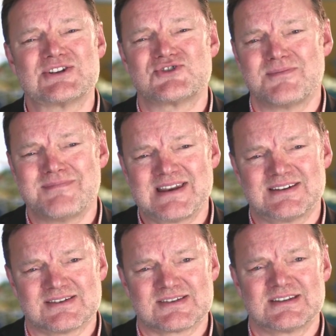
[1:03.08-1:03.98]
has been
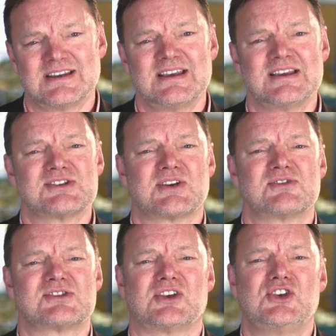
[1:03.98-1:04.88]
tremendous
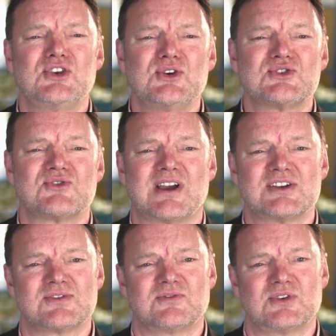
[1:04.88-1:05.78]
as there is a huge
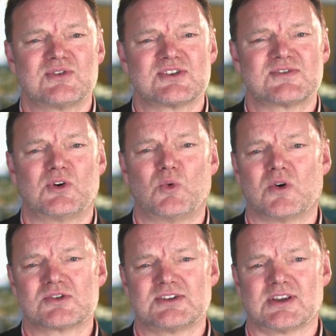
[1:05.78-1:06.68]
range of uses
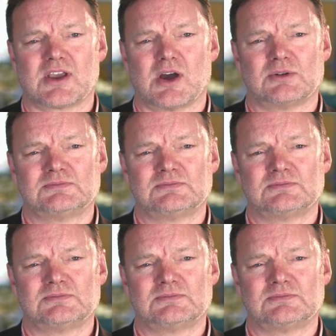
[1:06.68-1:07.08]
for water to